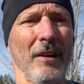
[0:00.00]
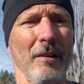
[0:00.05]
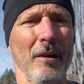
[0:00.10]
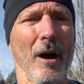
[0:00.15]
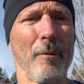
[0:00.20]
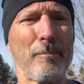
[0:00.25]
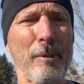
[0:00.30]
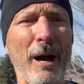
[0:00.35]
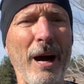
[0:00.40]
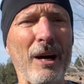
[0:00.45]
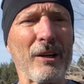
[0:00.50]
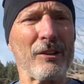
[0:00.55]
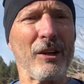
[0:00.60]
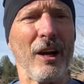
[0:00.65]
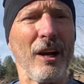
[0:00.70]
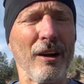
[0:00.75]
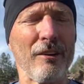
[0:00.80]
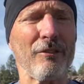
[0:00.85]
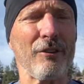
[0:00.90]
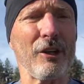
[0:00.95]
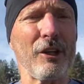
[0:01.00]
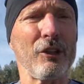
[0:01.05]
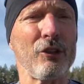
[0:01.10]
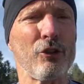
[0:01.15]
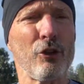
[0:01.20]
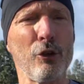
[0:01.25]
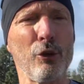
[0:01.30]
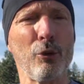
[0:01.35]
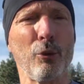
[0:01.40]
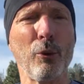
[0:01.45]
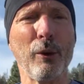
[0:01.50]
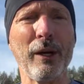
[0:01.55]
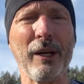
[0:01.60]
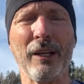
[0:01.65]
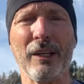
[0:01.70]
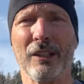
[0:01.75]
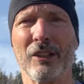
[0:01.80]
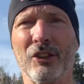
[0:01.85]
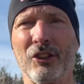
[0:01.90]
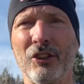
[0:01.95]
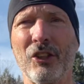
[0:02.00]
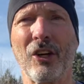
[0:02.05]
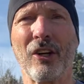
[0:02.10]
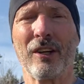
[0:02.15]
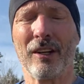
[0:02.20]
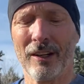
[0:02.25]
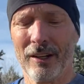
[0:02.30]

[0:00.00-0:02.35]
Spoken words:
about every 2 weeks.